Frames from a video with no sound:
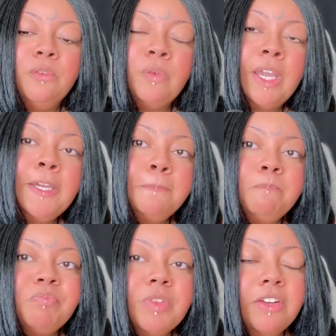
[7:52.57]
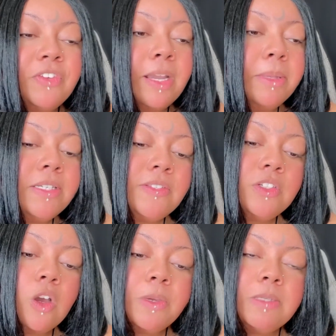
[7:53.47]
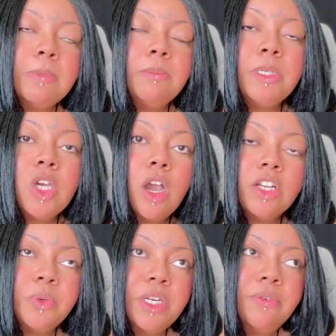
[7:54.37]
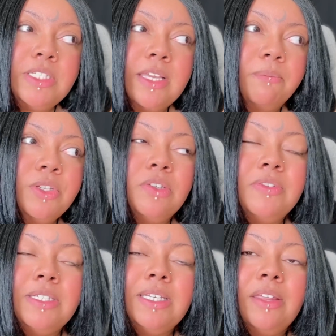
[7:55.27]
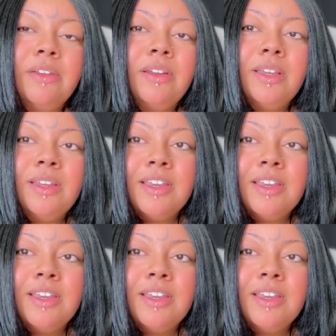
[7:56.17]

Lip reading: Right? And family doesn't always mean we talk 24/7, we do everything together.